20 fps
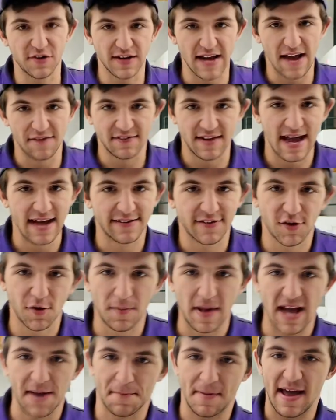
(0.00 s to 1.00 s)
you can have tactical
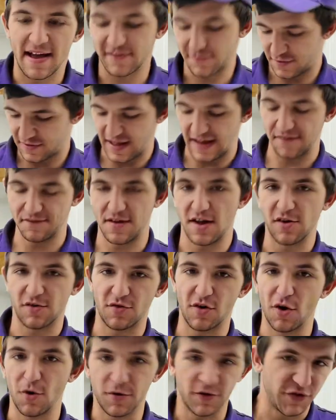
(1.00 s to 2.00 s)
backpacks with like
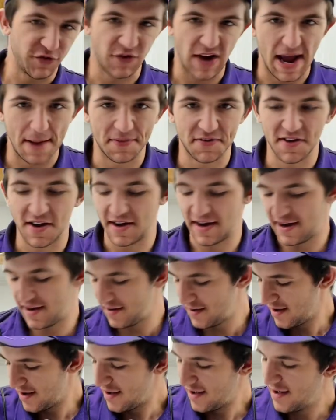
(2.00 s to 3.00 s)
Velcro or straps on it.
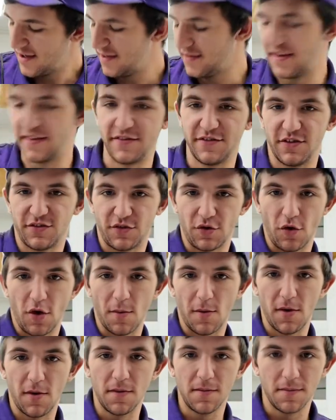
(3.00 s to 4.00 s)
This is just a
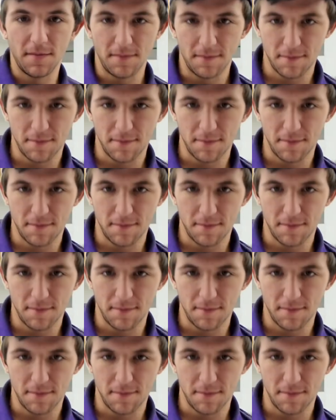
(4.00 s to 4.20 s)
normal